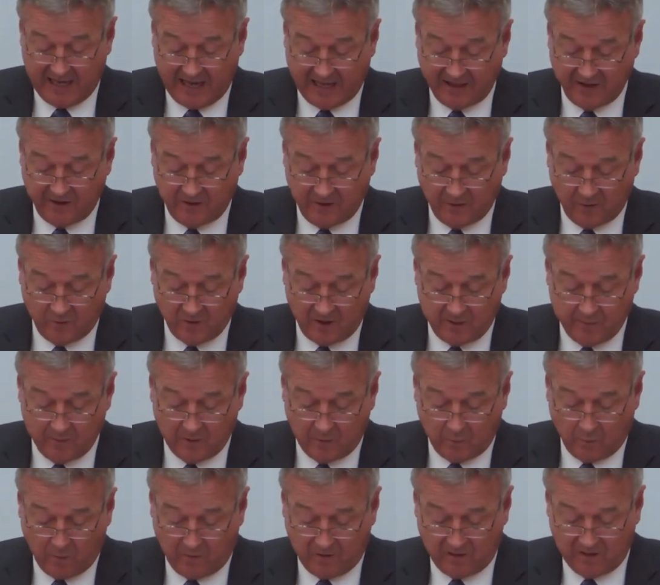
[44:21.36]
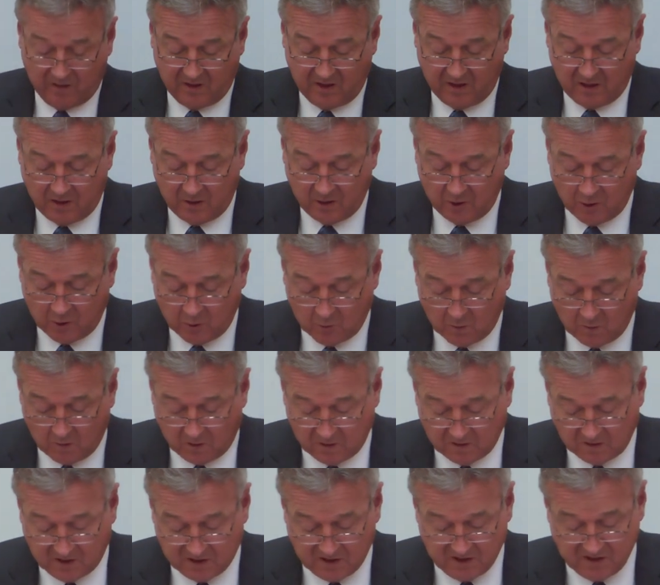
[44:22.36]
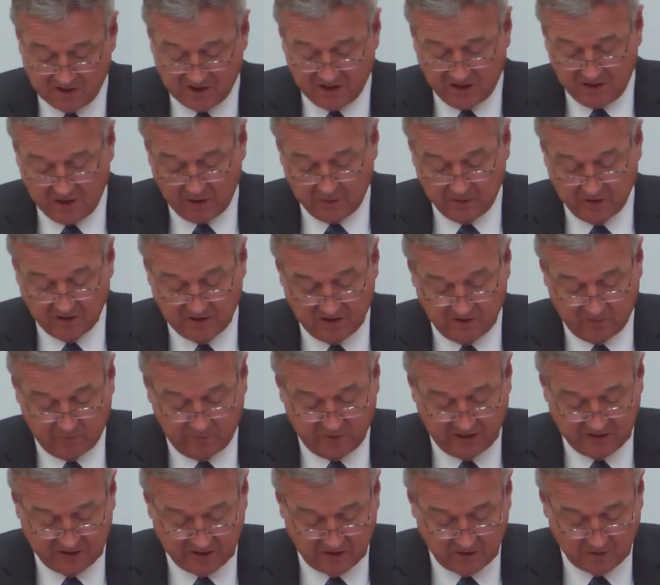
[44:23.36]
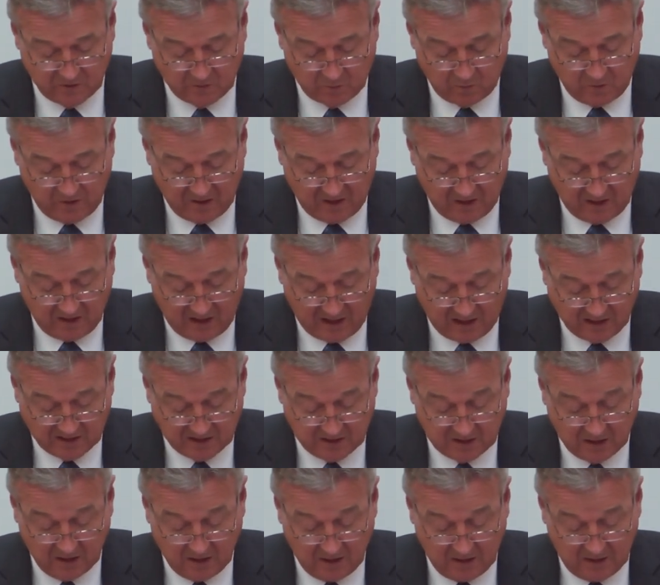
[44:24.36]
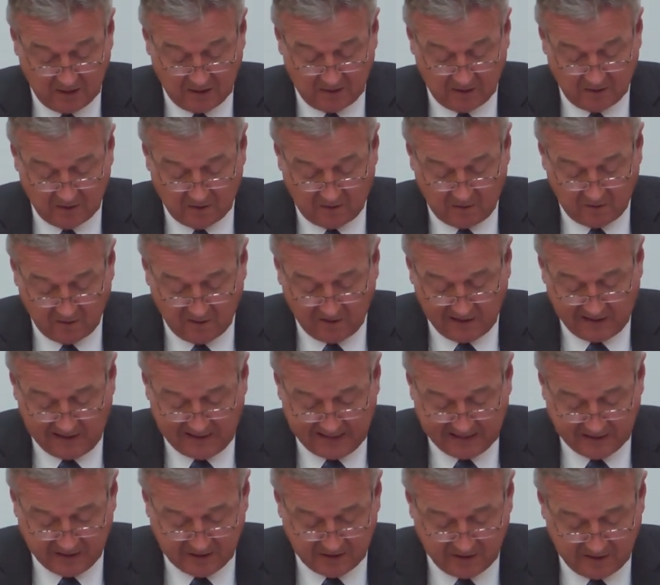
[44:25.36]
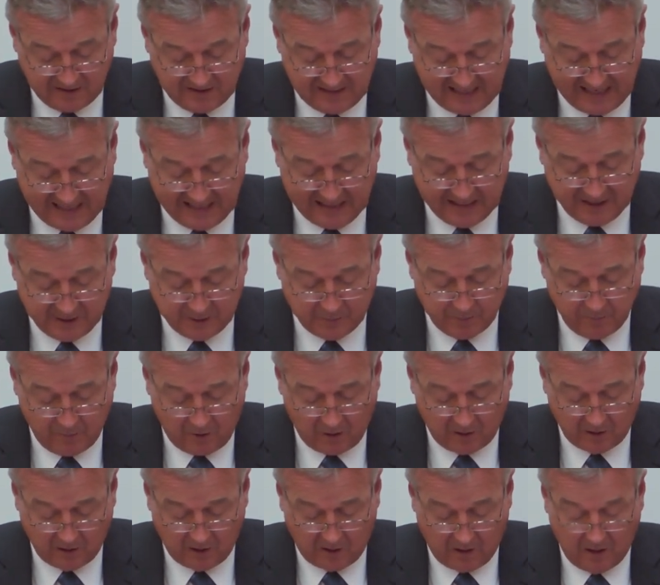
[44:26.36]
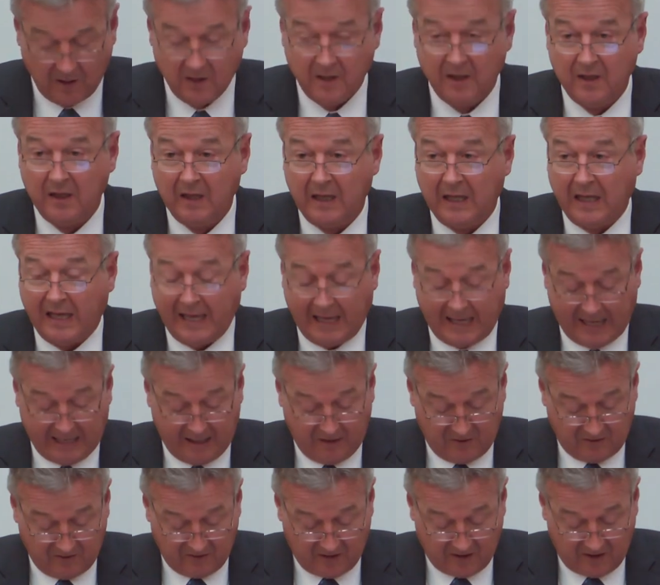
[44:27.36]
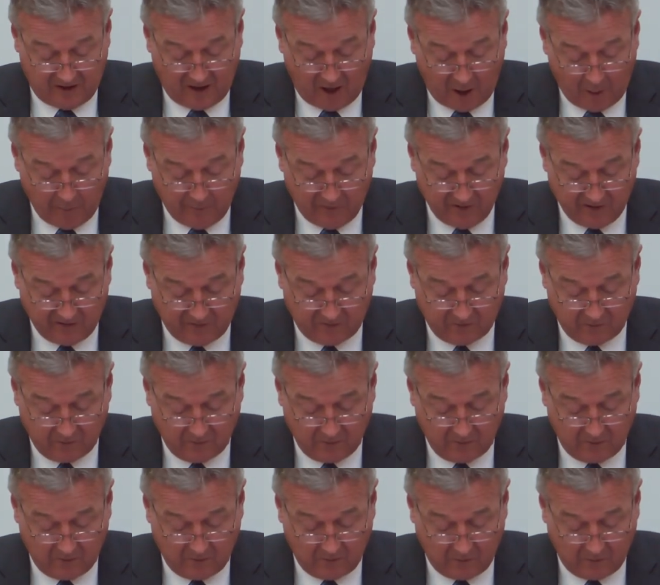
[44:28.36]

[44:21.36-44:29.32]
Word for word: and an agreement with the EU on continuance of Brussels Recast along the lines of the Danish model. And I hope this